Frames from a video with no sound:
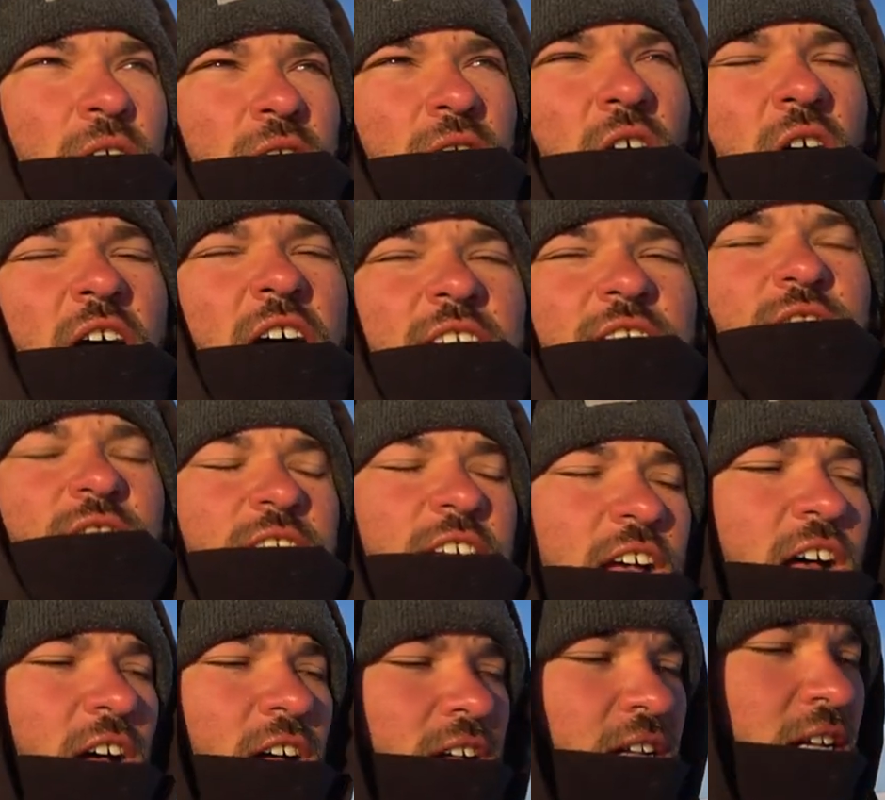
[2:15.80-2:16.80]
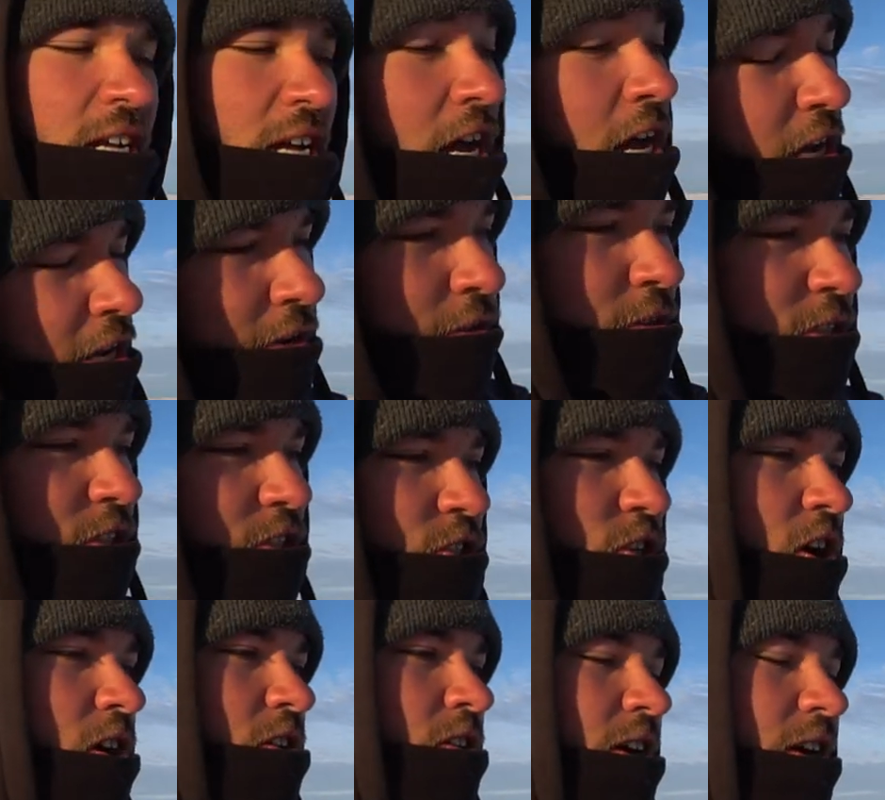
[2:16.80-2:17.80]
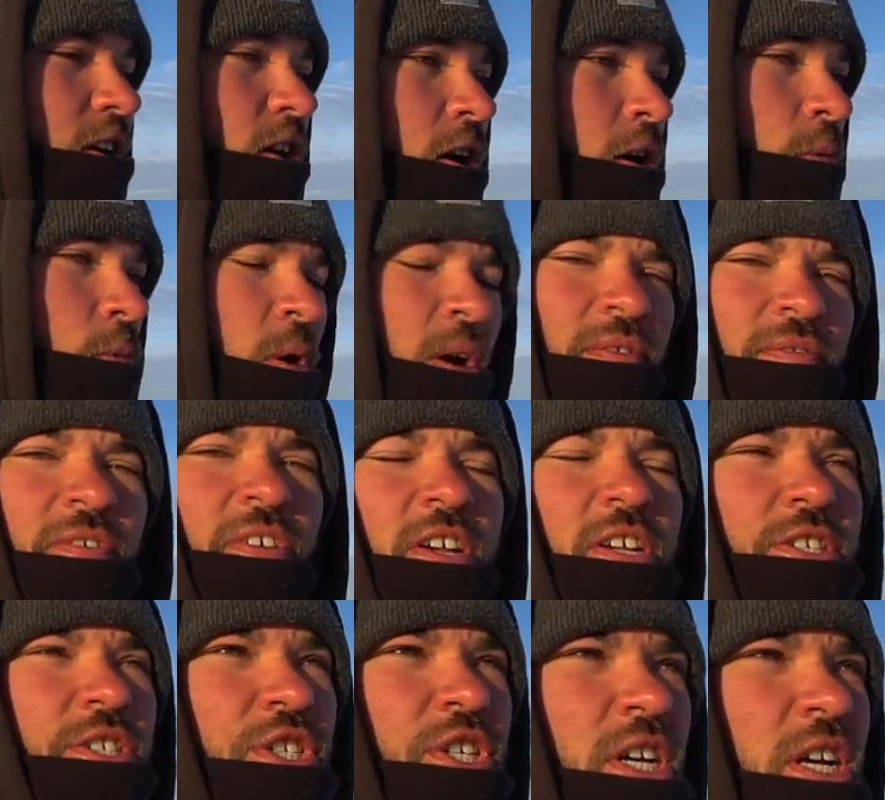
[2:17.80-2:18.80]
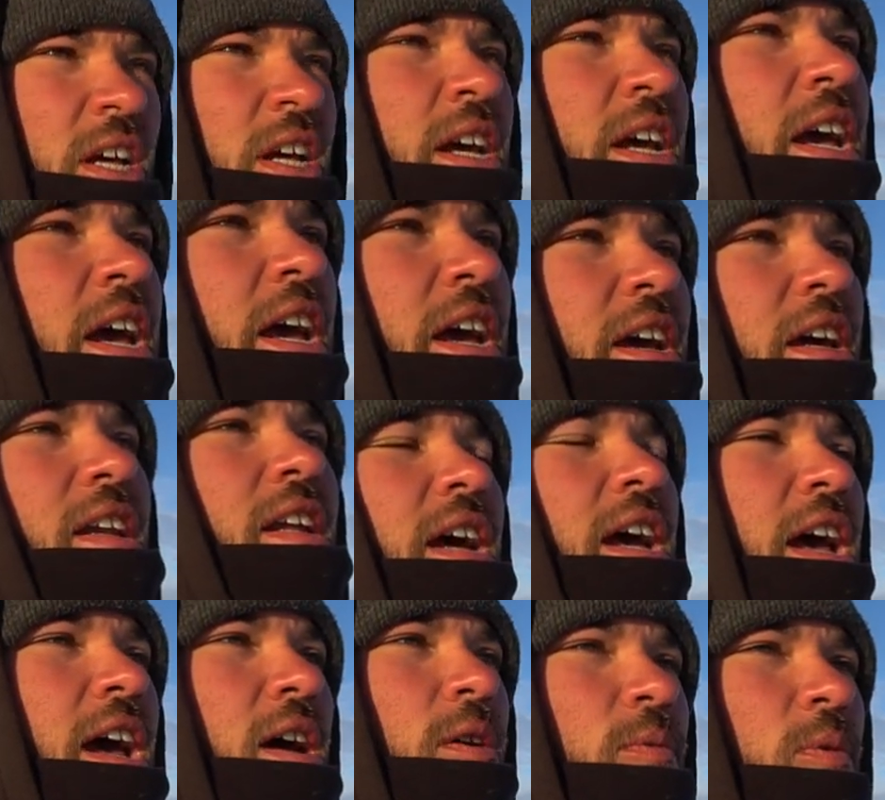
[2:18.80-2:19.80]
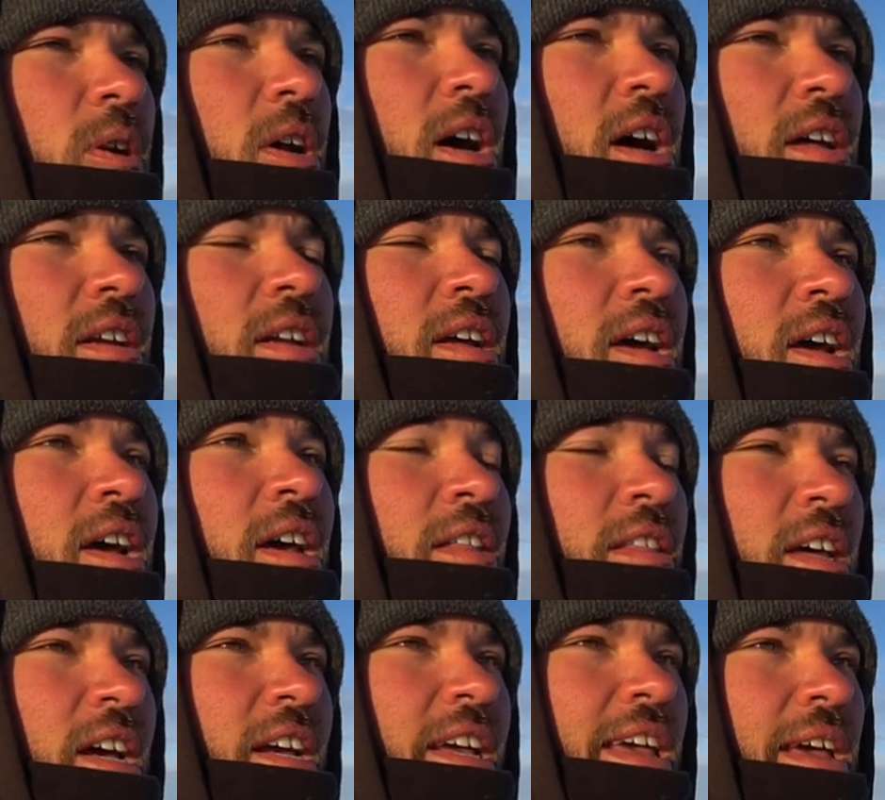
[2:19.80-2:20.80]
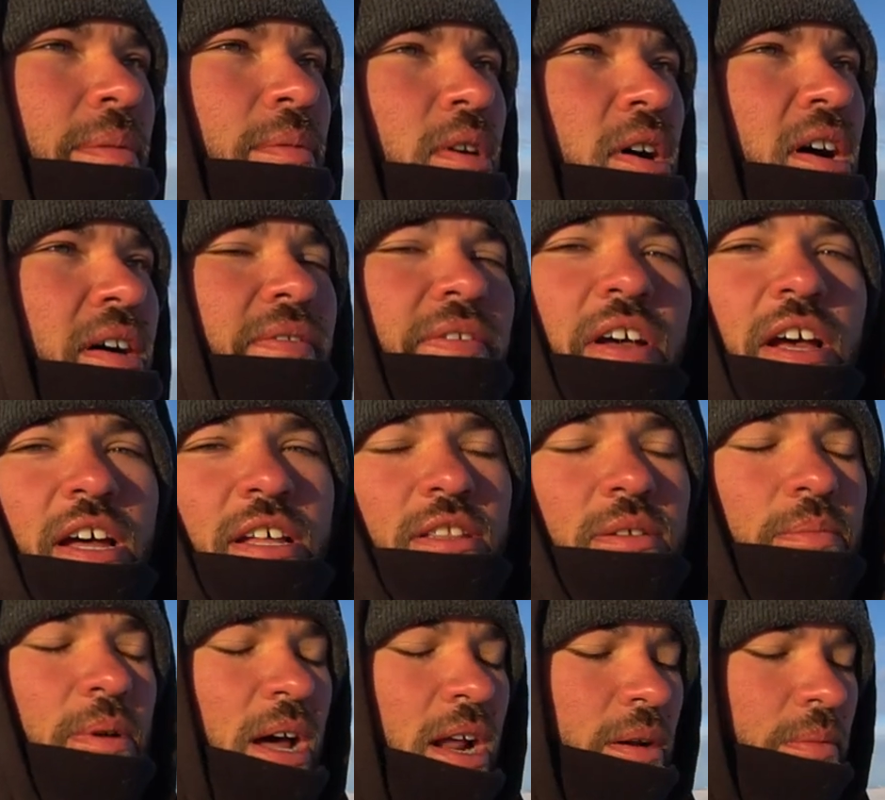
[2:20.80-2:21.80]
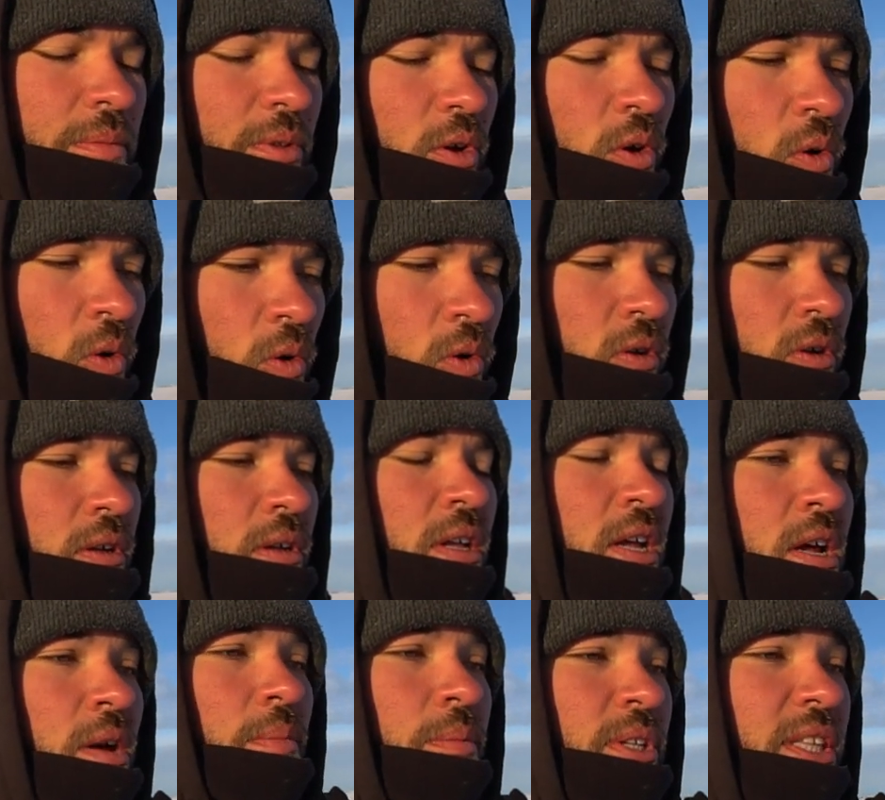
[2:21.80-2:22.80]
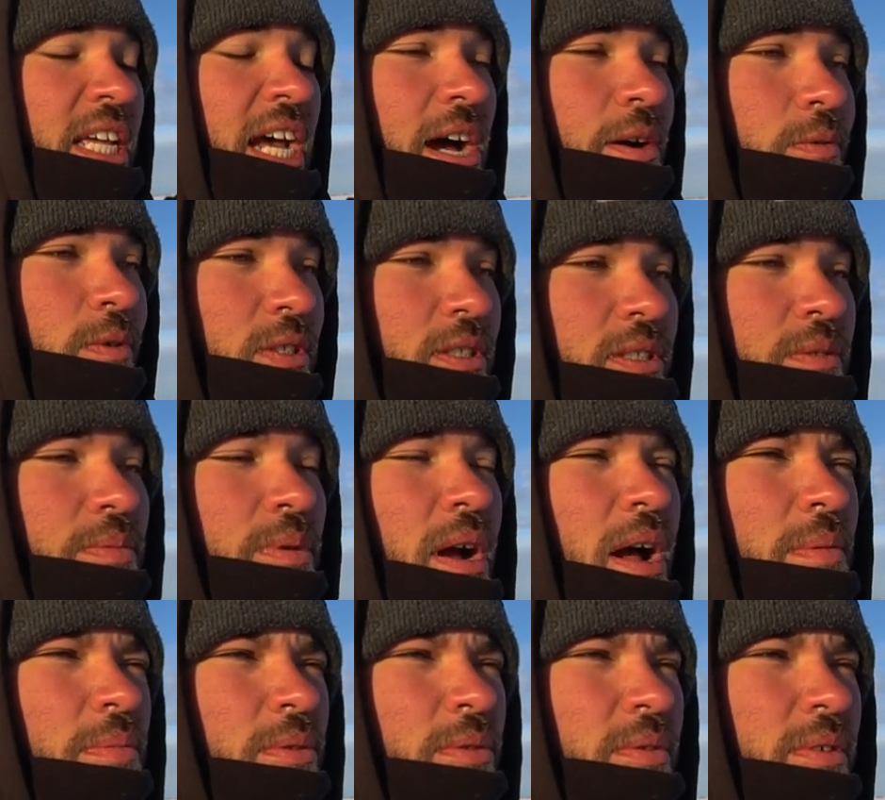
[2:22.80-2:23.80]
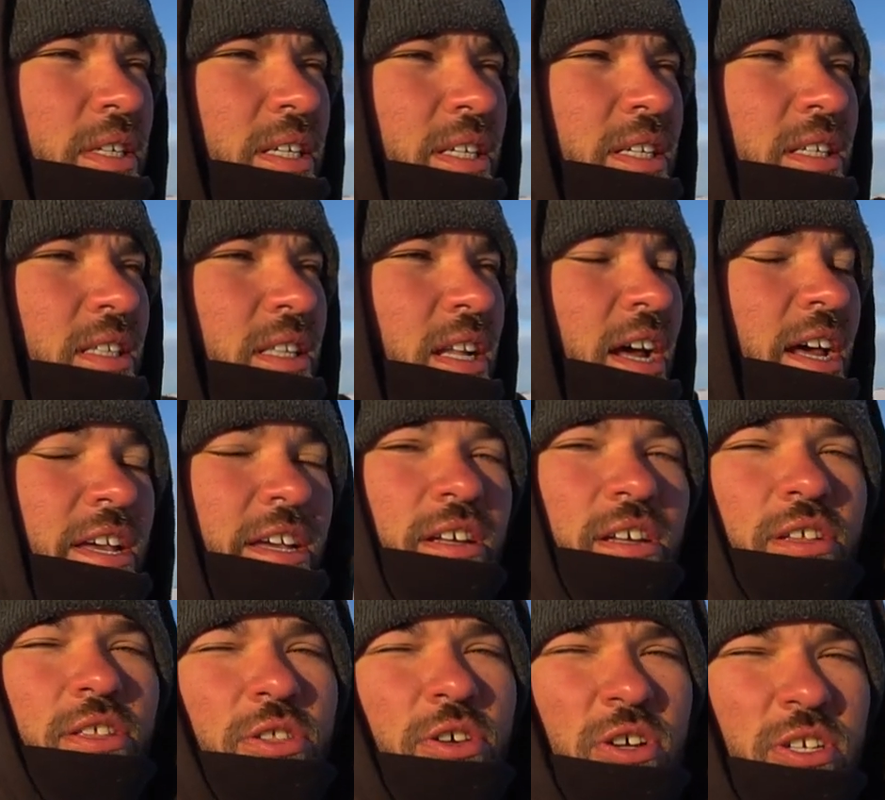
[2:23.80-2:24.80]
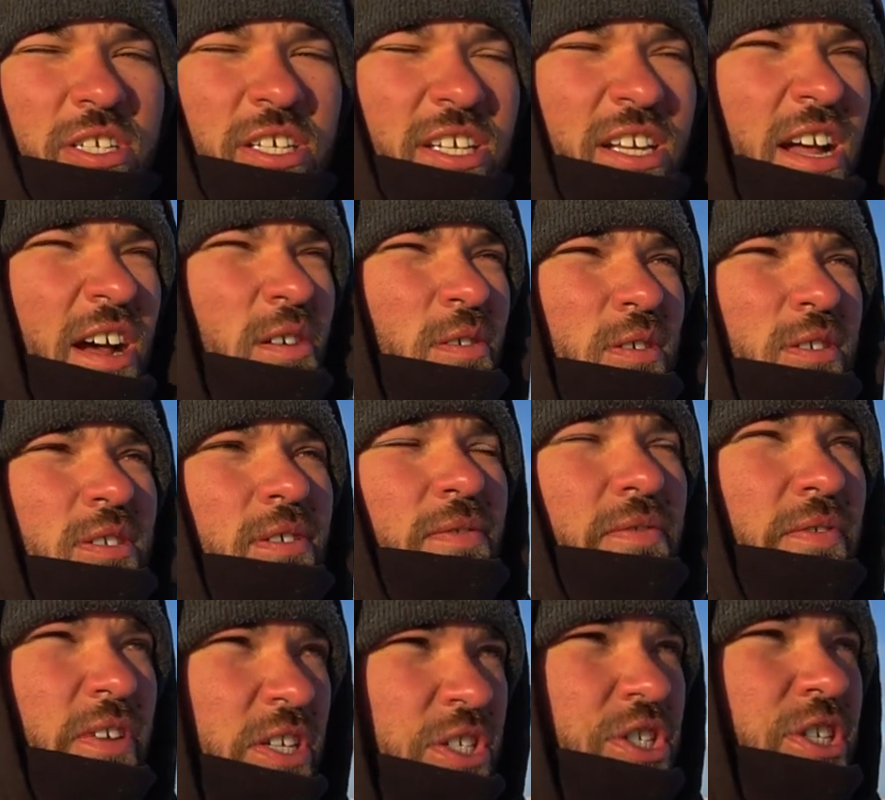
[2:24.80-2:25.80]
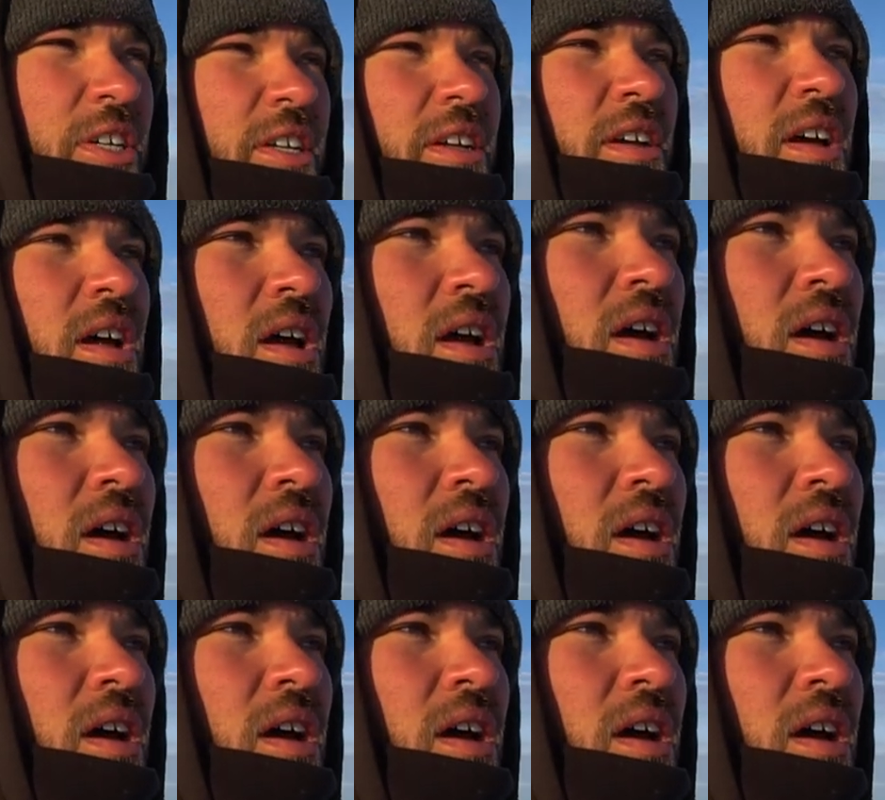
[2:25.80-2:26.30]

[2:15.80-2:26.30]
So as you can tell, it was a struggle. I caught one fish and I had one on that came off at the bottom of the hole, but that was probably like 13 hours of fishing,